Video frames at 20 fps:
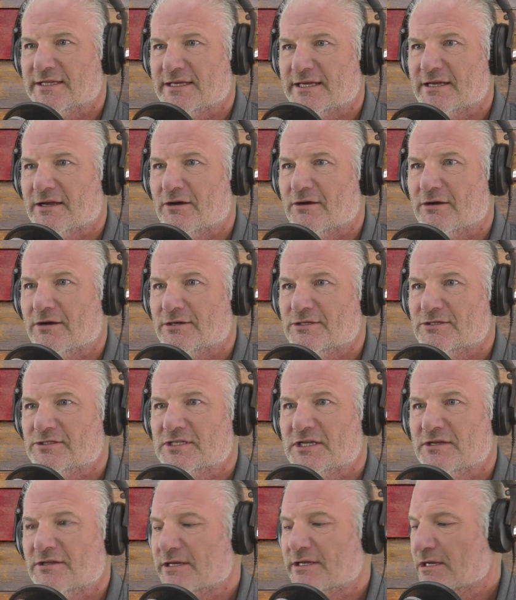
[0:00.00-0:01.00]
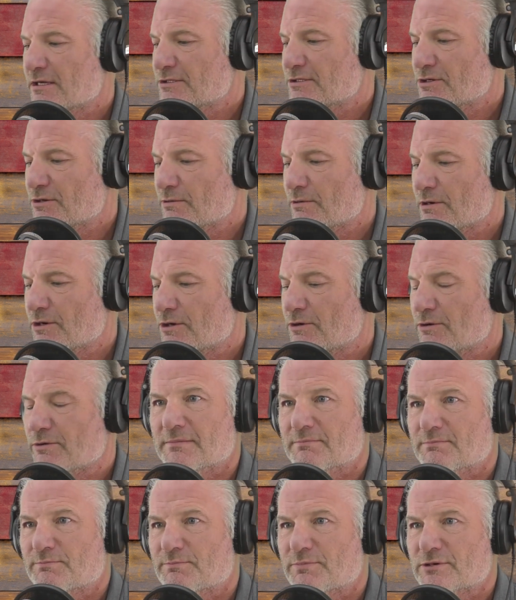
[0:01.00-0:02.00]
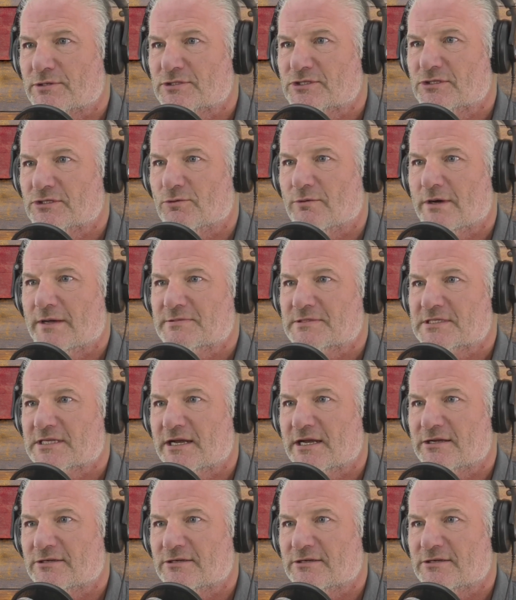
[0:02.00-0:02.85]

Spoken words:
Are you selling on your own personal website?